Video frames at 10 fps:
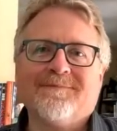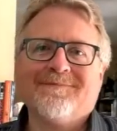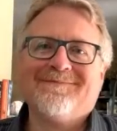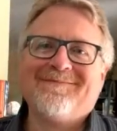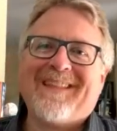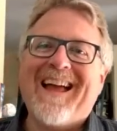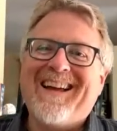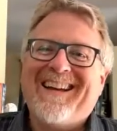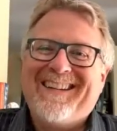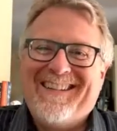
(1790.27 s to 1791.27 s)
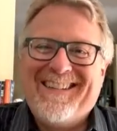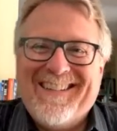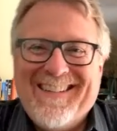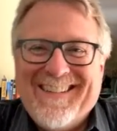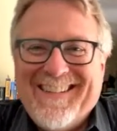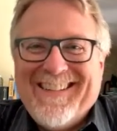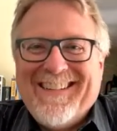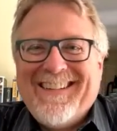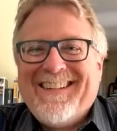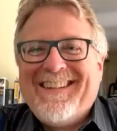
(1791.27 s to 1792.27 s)

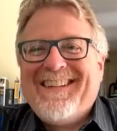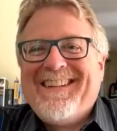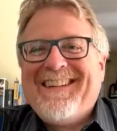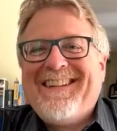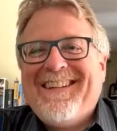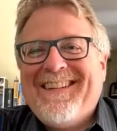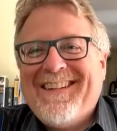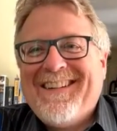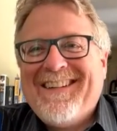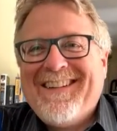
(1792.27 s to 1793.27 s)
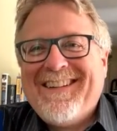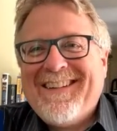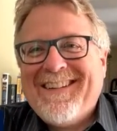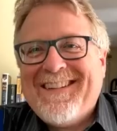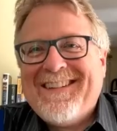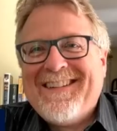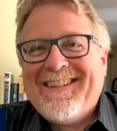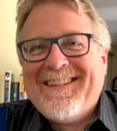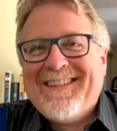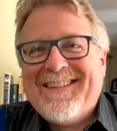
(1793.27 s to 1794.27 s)

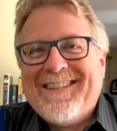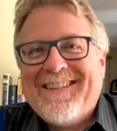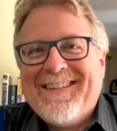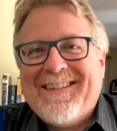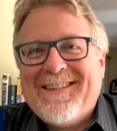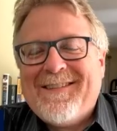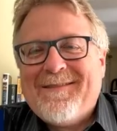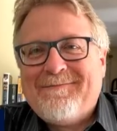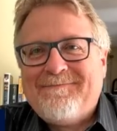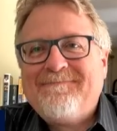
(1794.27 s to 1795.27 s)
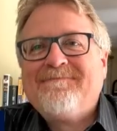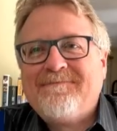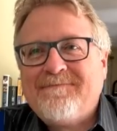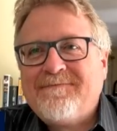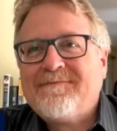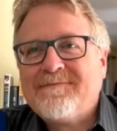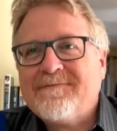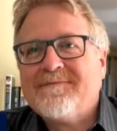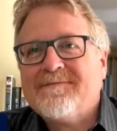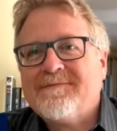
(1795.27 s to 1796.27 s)

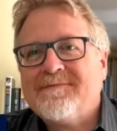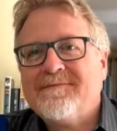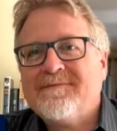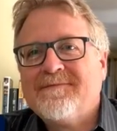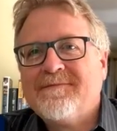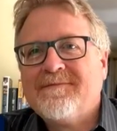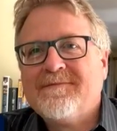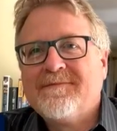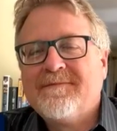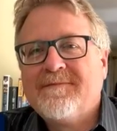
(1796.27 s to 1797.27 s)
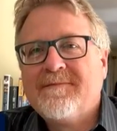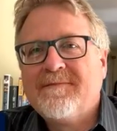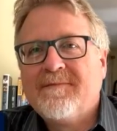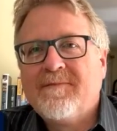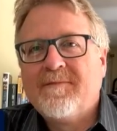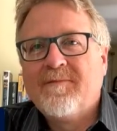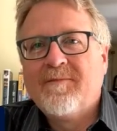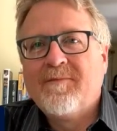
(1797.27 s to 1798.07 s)
(not speaking)